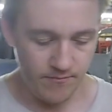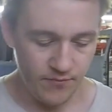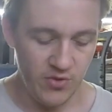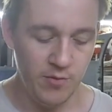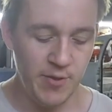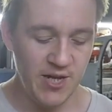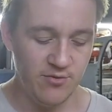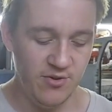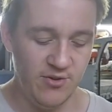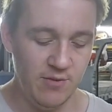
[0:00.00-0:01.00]
The
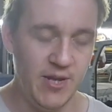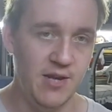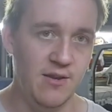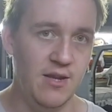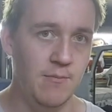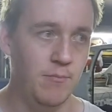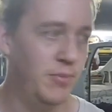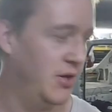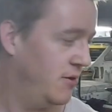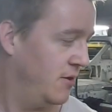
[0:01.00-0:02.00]
blacksmith did bend it,
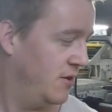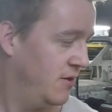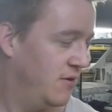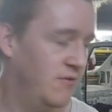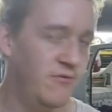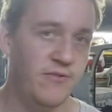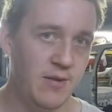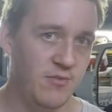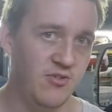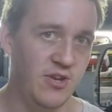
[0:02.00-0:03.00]
but
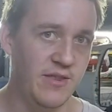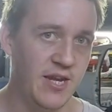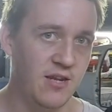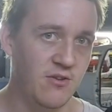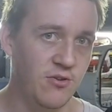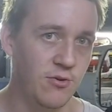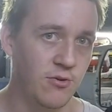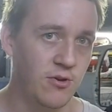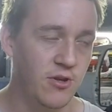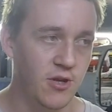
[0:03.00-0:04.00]
famously they can
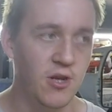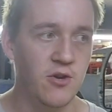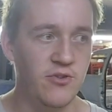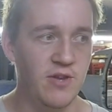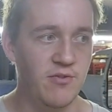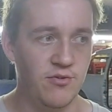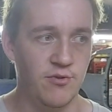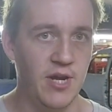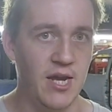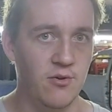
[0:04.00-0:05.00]
talk, and I was there for
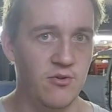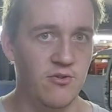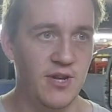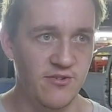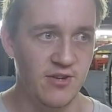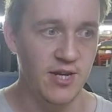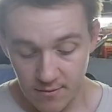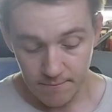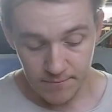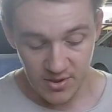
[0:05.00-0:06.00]
3 hours listening.
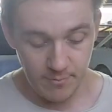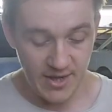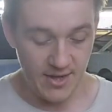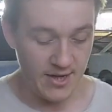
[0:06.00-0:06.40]
But it's bent now.